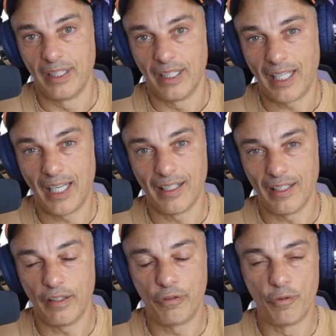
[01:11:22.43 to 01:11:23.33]
again,
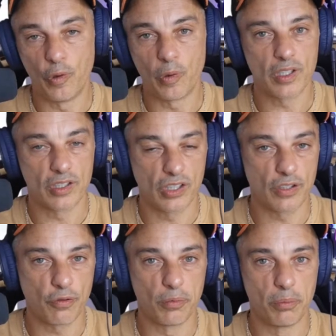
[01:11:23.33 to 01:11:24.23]
if you focus just
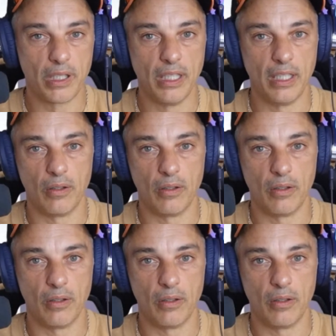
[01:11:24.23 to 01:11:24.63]
from the beginning